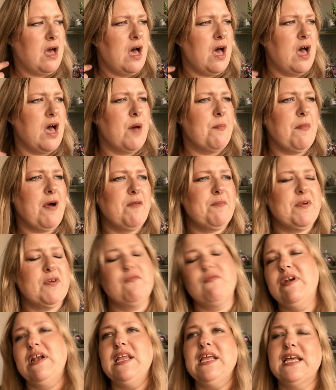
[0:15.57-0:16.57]
Um, I've
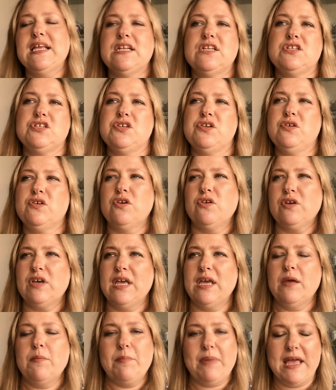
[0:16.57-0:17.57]
been really into
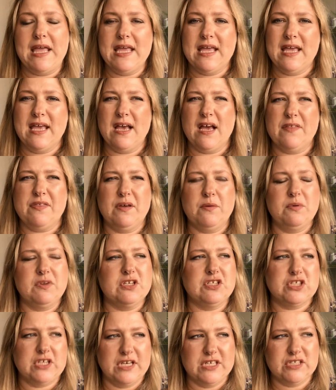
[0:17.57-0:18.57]
cooking and baking, I think with
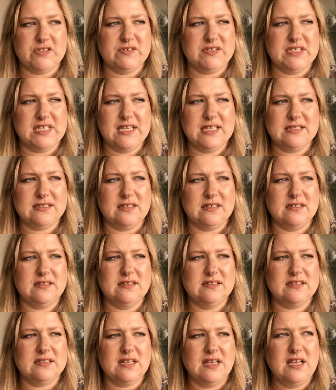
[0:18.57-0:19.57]
the change of
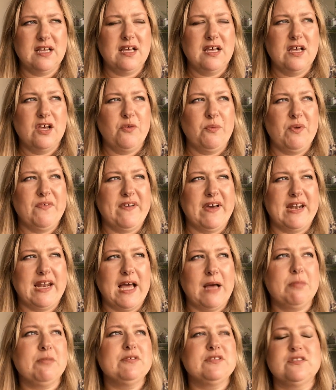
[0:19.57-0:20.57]
seasons. We've had
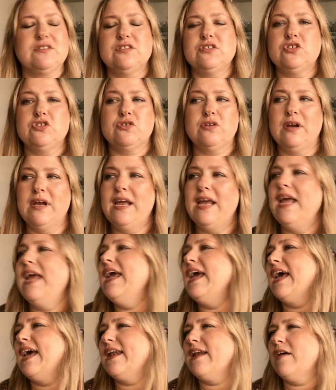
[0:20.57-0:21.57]
apples on the
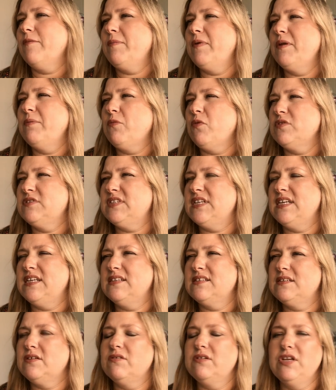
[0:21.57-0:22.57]
tree and I've been
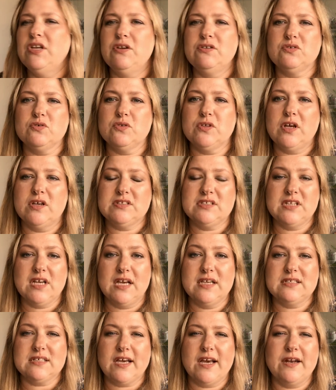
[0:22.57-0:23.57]
wanting to use all those
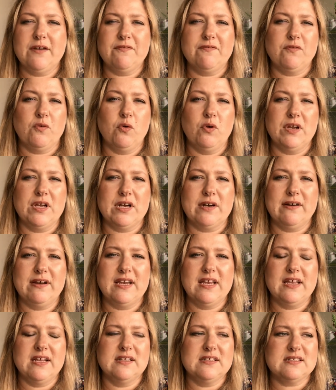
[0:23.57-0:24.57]
nice kind of fall
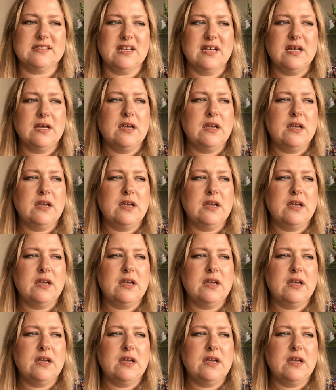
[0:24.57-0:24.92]
ingredients.